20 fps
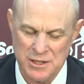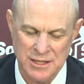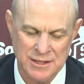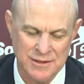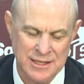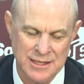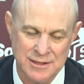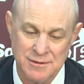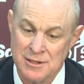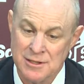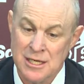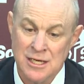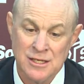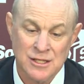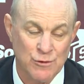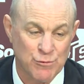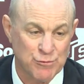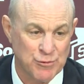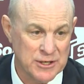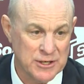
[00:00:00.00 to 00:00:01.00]
And then
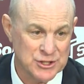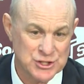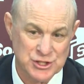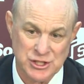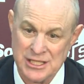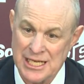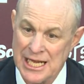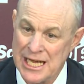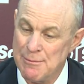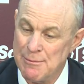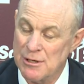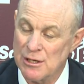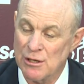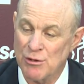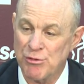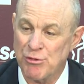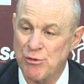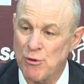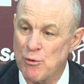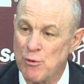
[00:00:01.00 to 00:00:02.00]
to finish the game on a
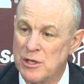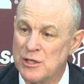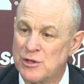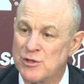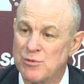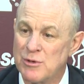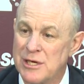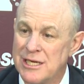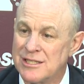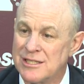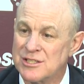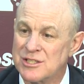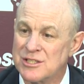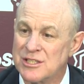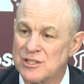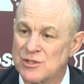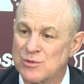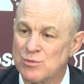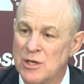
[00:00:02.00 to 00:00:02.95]
33-6